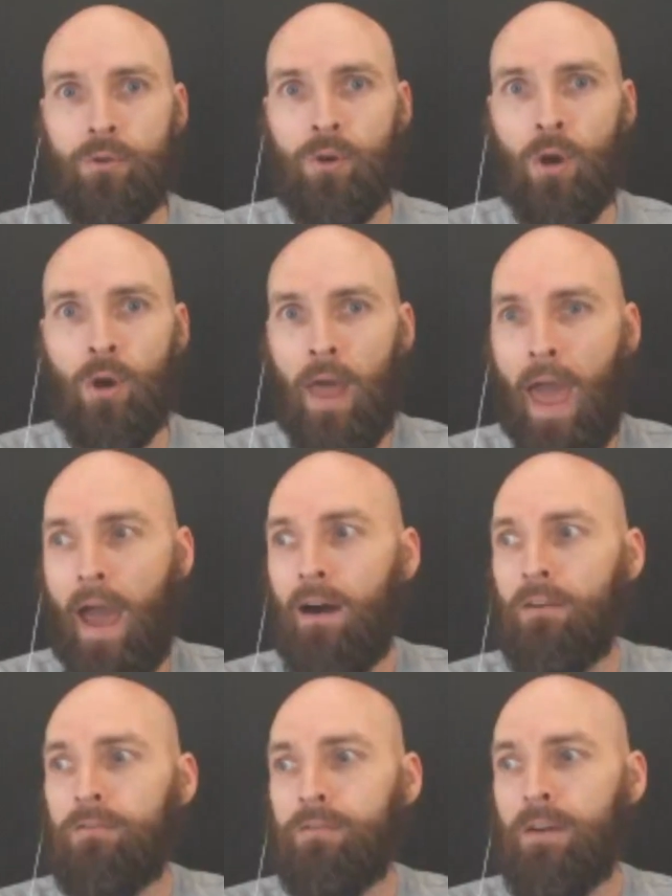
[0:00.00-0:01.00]
you don't
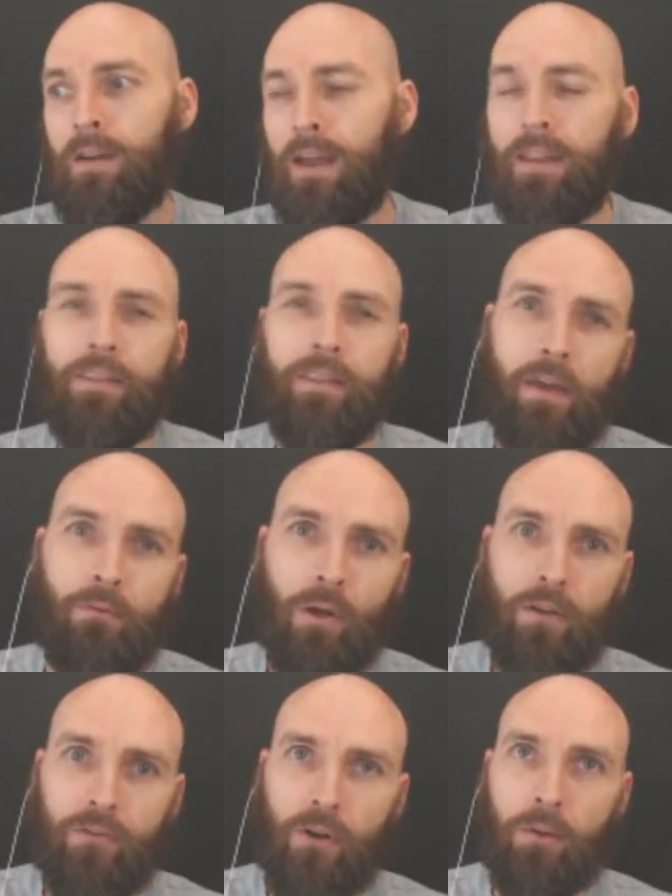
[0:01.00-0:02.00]
have, and they
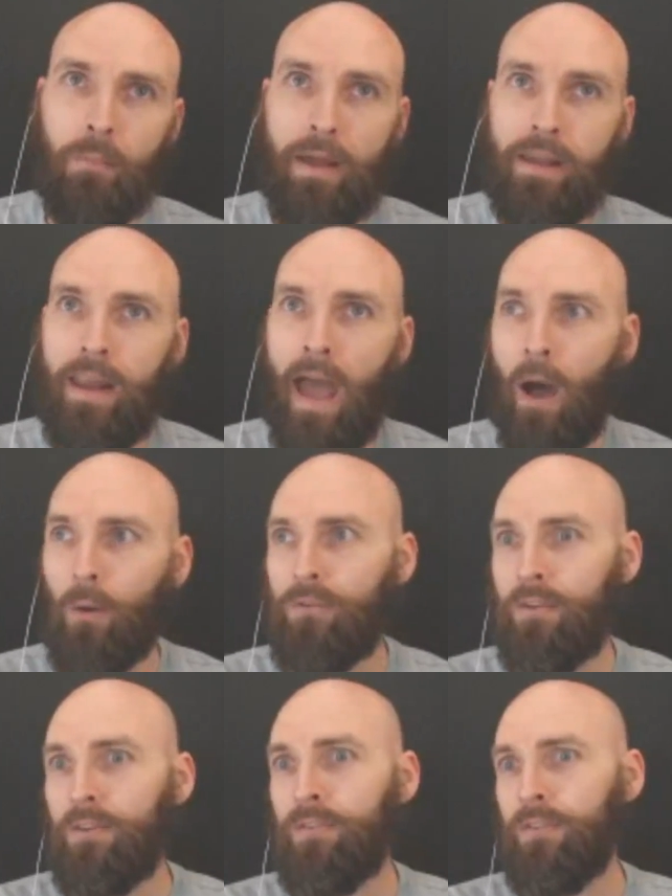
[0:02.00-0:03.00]
really started making
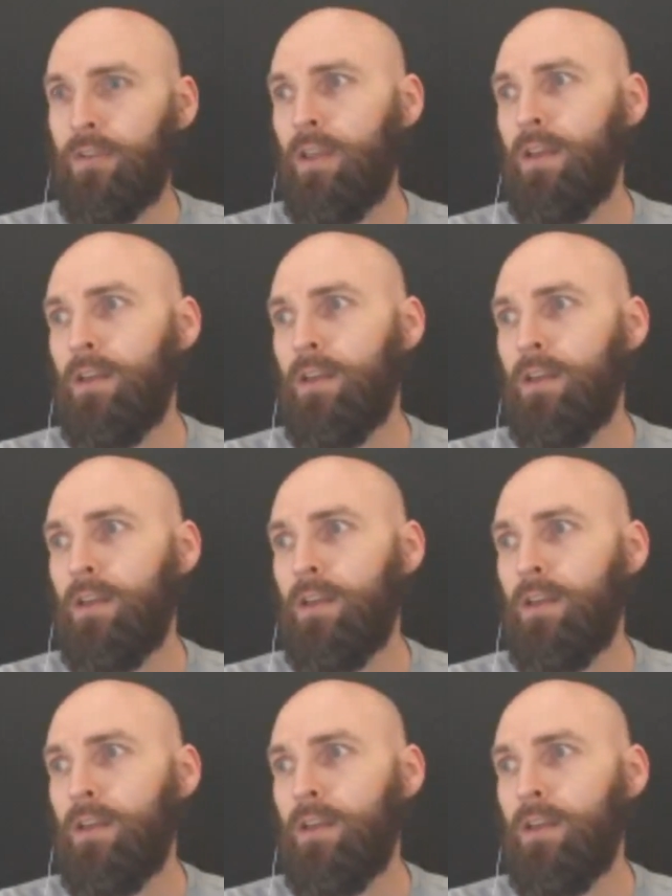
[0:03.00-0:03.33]
houses,